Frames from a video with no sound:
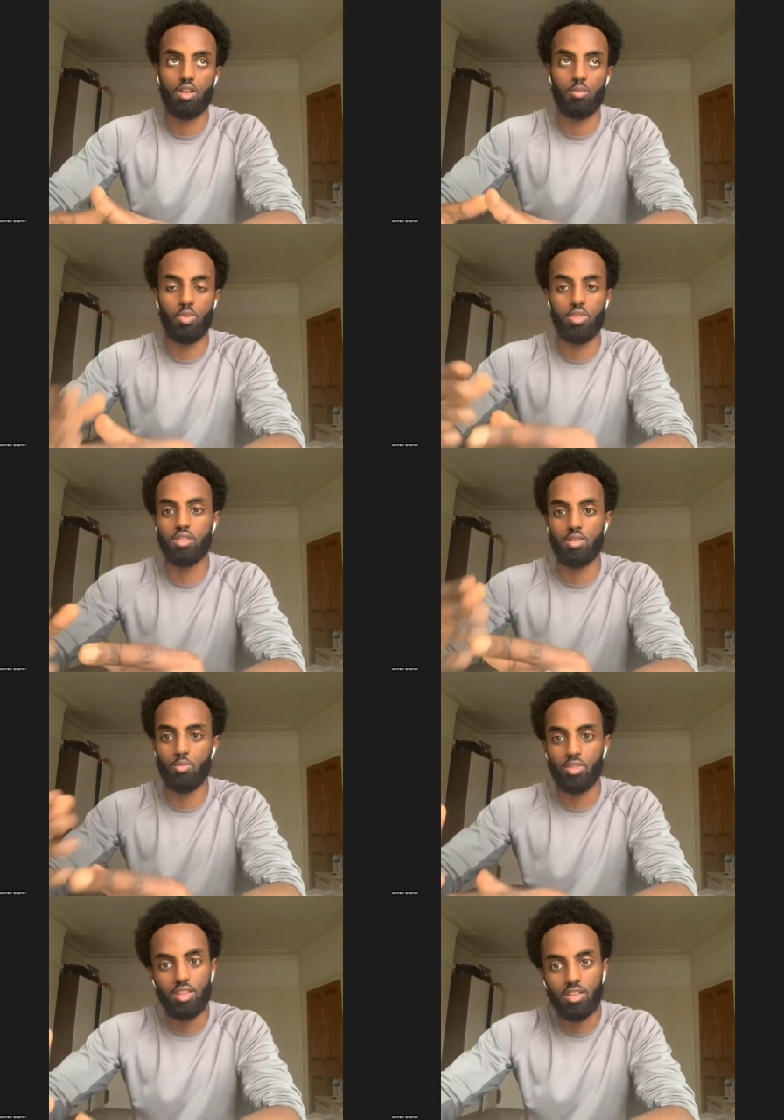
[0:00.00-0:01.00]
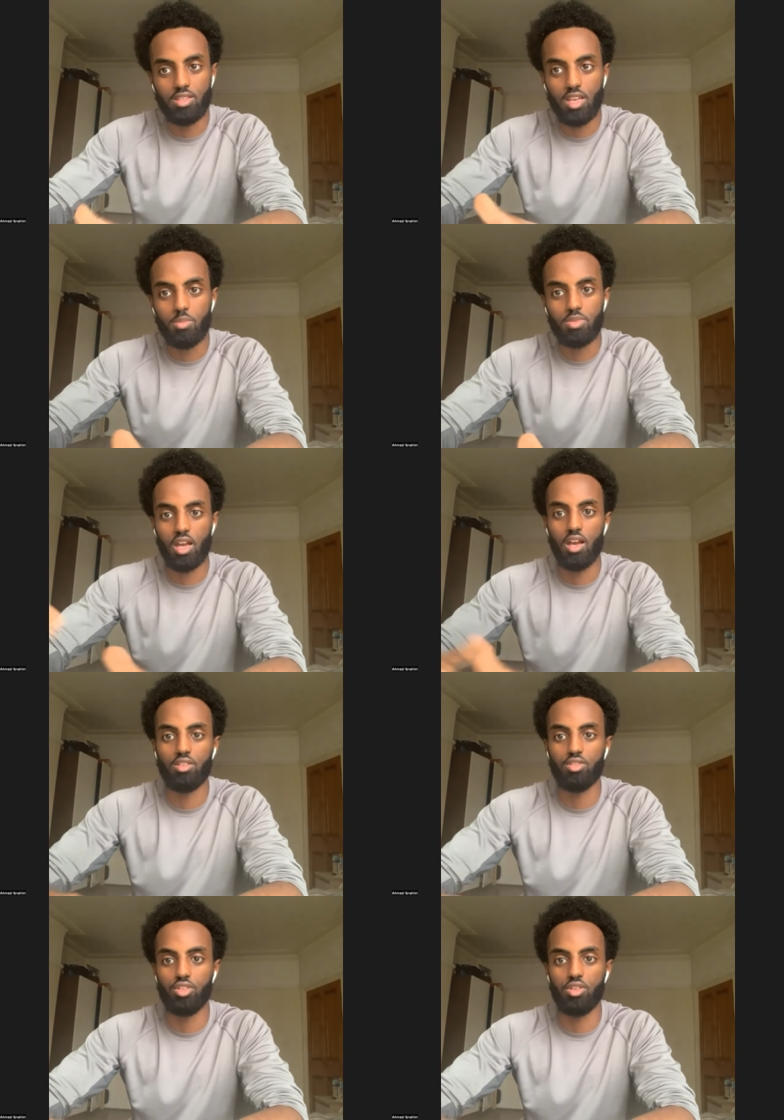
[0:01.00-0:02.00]
with within the same side
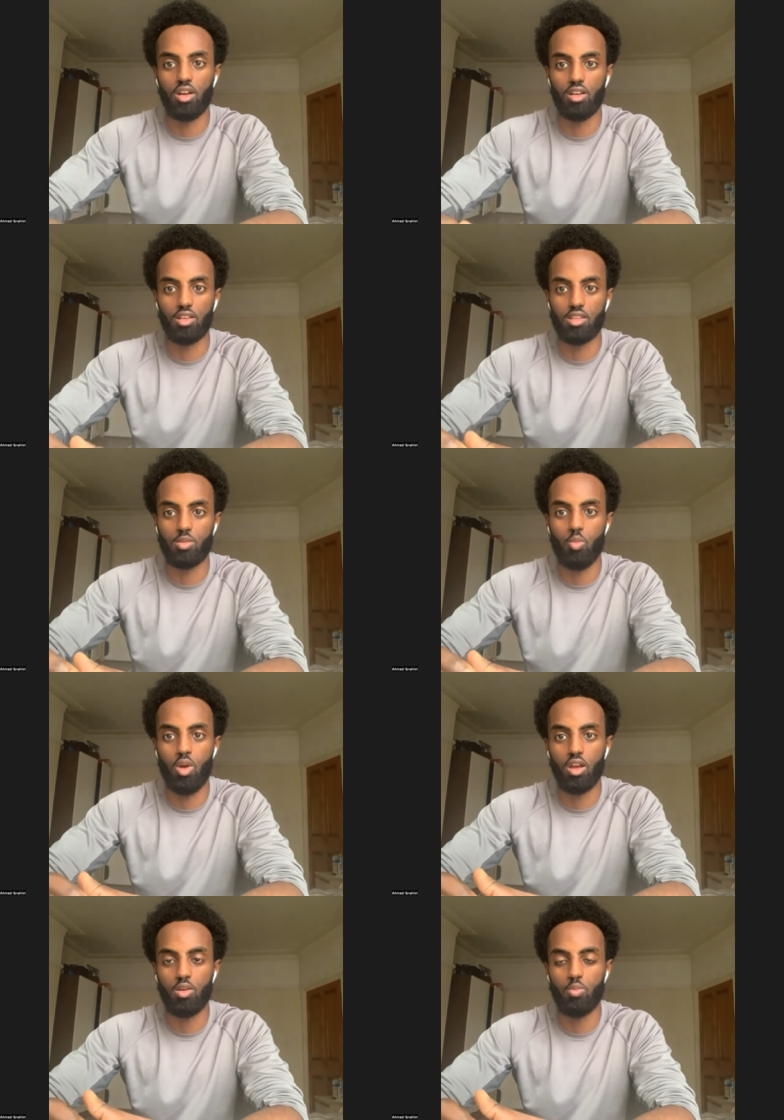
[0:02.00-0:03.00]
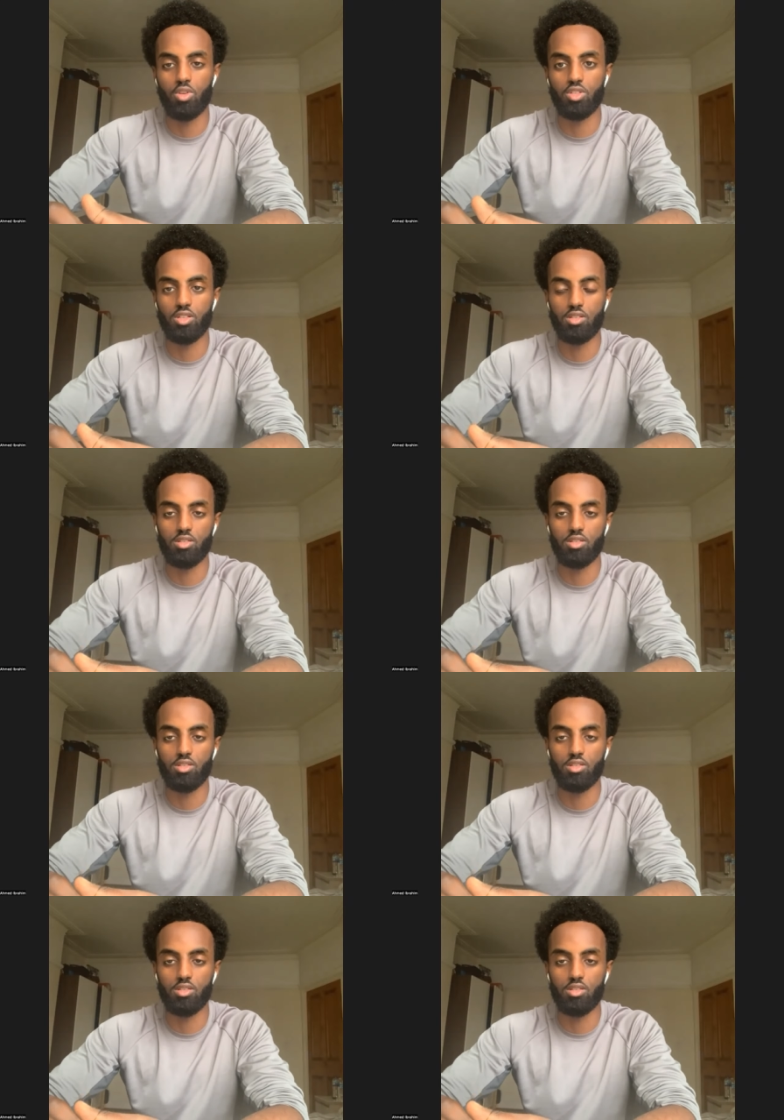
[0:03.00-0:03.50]
as you and get them working with you.